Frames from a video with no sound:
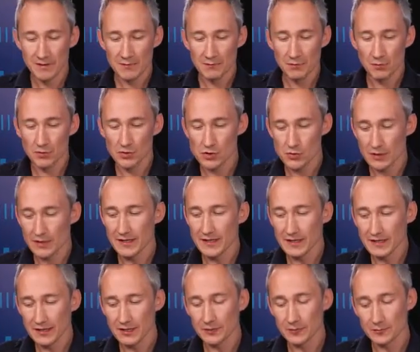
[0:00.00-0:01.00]
but we're trying to
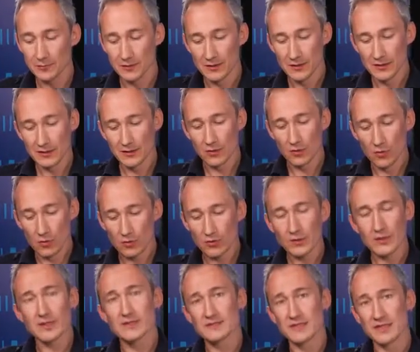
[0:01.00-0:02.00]
help
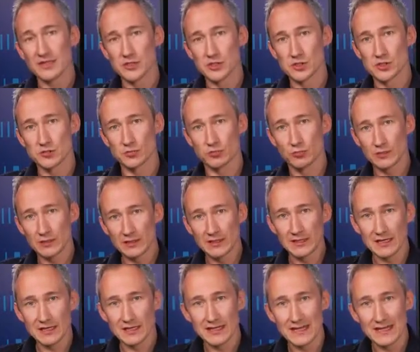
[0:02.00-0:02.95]
organizations really